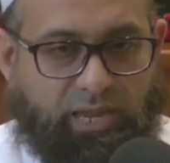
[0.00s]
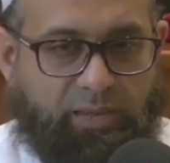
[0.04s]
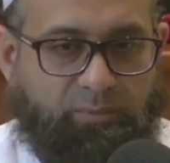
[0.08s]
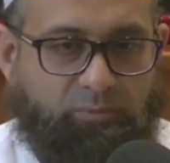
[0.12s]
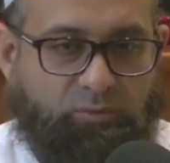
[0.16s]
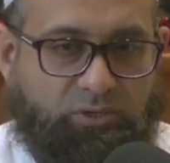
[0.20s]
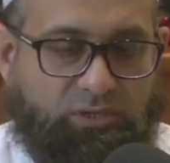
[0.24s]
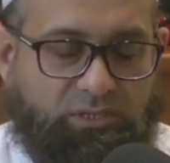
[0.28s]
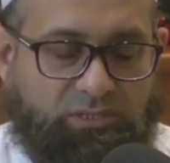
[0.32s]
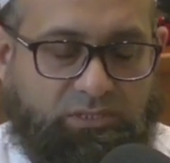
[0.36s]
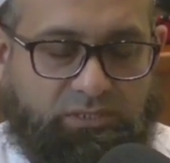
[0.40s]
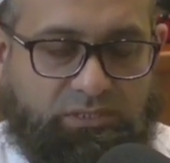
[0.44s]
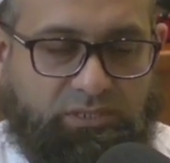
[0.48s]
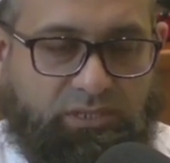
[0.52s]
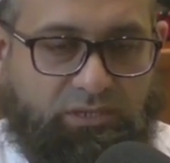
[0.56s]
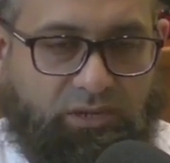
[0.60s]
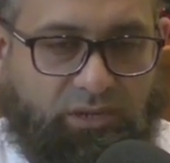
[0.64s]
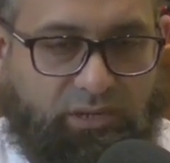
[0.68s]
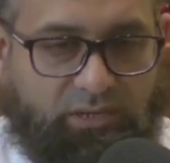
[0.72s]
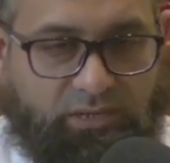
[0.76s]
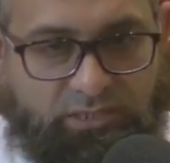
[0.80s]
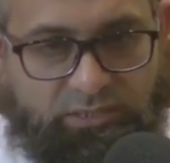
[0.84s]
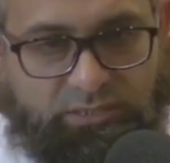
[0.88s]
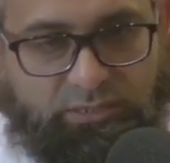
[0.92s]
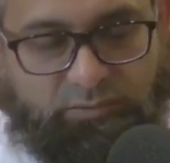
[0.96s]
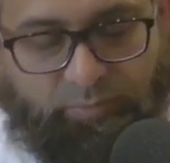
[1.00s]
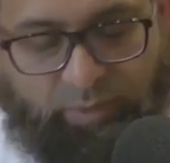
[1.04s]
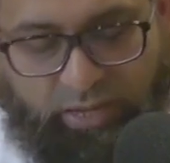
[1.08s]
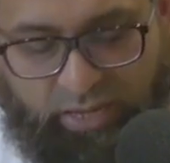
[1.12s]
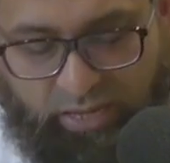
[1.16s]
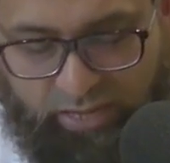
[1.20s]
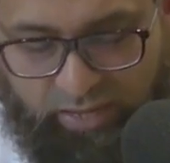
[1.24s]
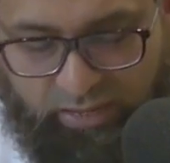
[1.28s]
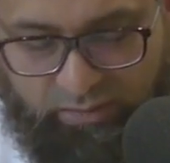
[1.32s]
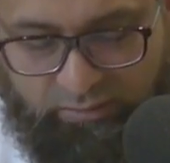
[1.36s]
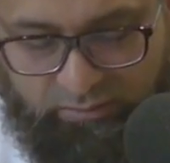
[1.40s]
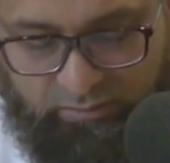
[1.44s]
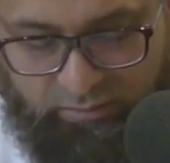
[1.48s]
I'm going to sit on his
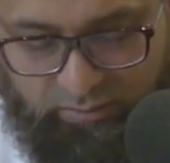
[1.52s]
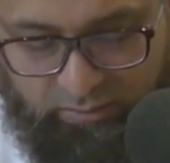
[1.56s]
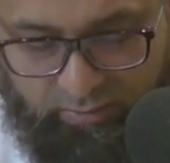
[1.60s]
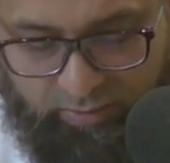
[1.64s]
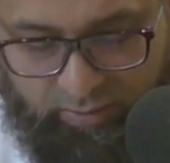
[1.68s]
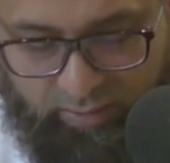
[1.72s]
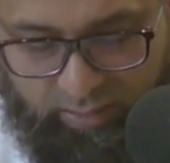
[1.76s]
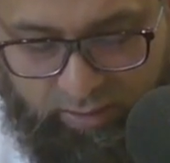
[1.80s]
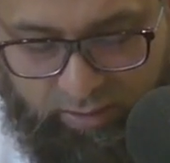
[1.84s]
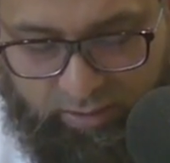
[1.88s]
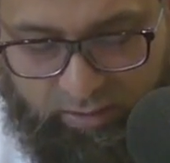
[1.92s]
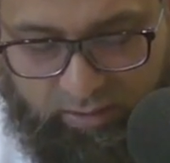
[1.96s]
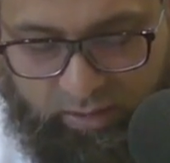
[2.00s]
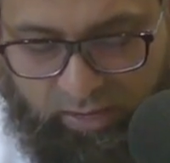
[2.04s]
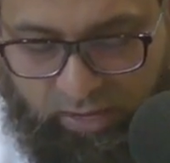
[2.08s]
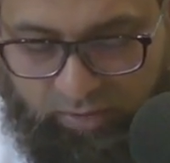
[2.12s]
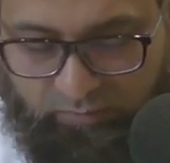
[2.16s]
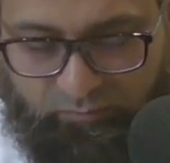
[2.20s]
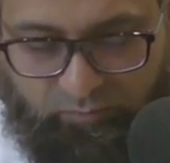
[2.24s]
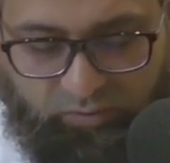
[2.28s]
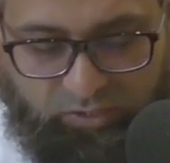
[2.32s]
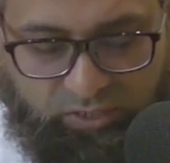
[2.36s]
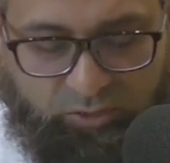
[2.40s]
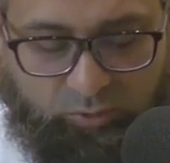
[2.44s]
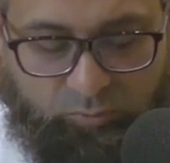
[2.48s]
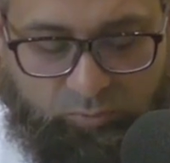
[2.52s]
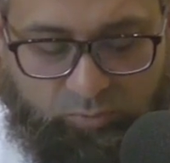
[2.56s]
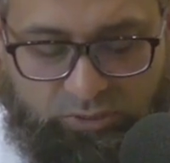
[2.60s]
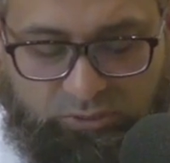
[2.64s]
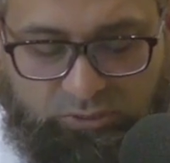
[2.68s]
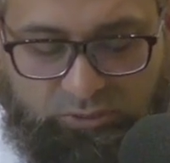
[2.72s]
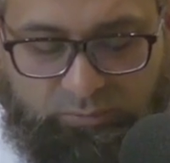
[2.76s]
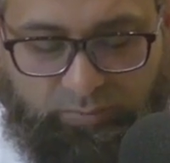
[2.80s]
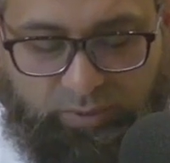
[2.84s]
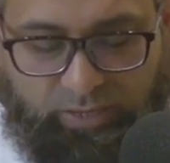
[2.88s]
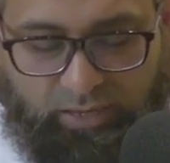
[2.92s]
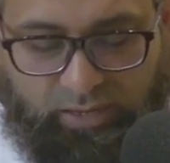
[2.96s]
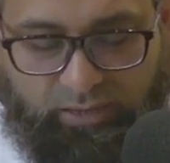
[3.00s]
path, every
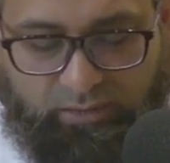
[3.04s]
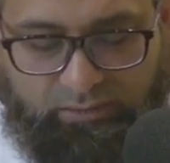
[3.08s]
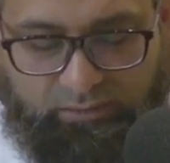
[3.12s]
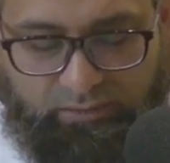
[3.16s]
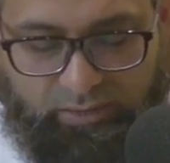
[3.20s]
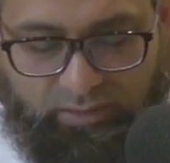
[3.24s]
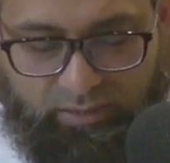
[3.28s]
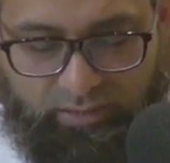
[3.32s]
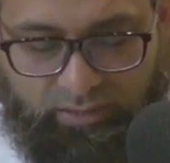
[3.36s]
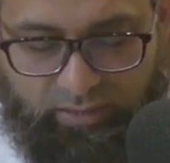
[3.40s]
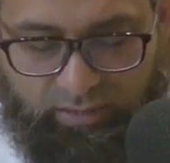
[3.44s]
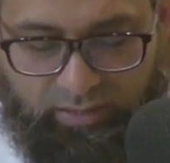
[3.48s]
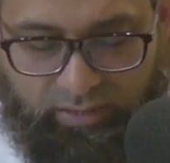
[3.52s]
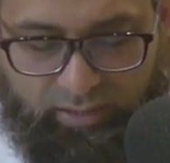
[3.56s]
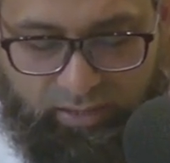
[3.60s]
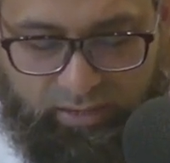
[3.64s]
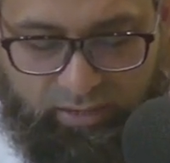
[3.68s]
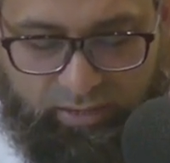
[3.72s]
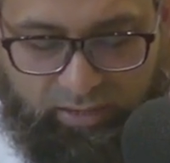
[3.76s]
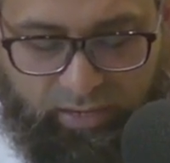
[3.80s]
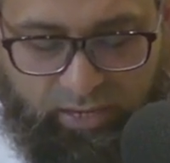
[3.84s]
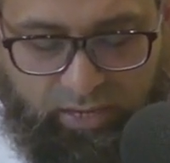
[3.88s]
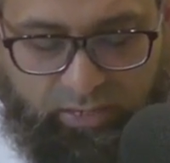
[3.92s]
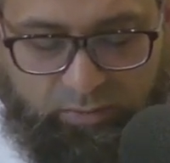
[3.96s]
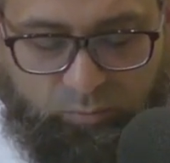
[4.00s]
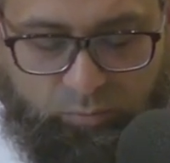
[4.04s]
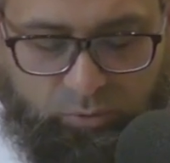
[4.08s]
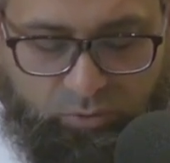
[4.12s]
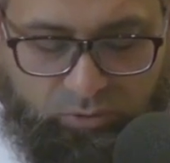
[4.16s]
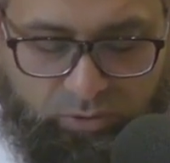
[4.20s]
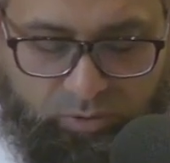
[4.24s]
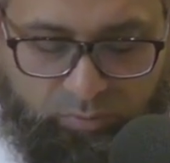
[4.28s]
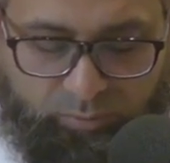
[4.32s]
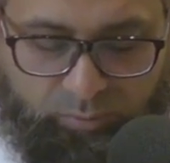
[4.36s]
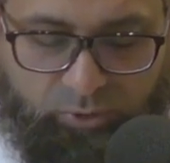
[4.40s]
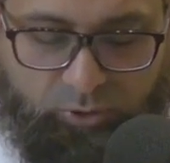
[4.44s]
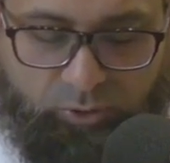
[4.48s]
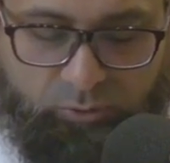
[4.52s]
human's path, and I will
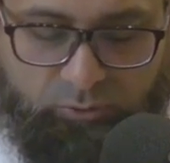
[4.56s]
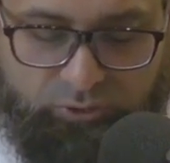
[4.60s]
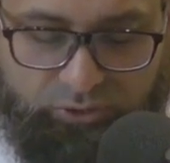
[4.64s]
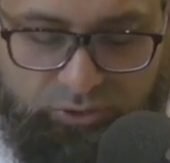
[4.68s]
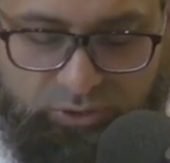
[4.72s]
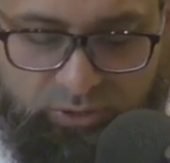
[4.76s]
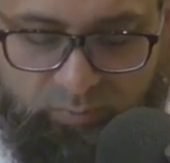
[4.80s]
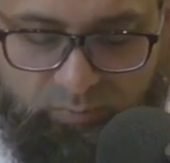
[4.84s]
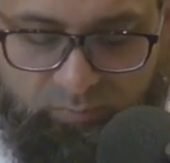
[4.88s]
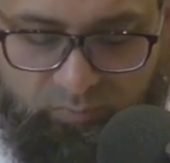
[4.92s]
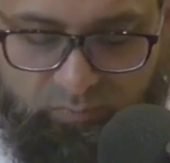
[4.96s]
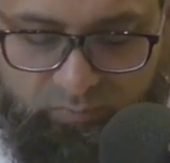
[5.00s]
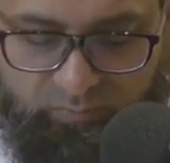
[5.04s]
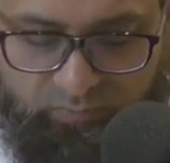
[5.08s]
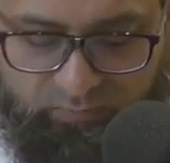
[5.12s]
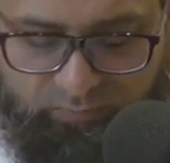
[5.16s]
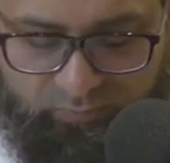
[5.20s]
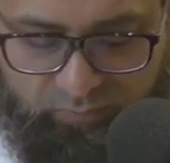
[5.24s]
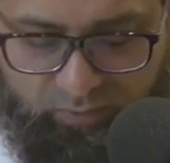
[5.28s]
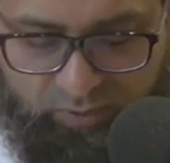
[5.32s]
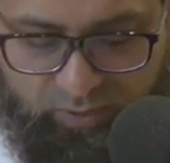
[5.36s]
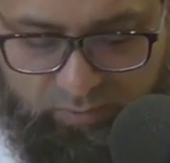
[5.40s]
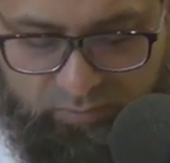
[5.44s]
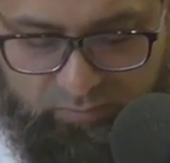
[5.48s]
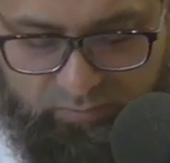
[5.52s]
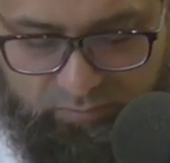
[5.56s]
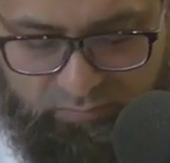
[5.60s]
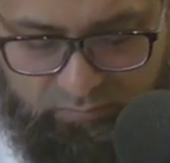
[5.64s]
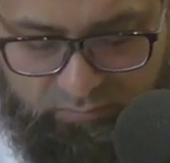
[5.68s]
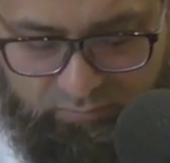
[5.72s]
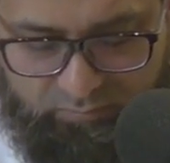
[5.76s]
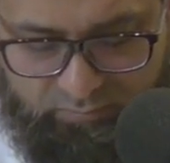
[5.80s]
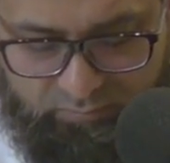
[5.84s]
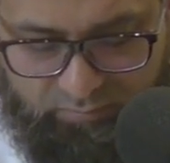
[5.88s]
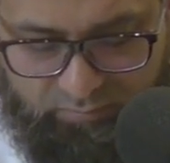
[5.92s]
approach him from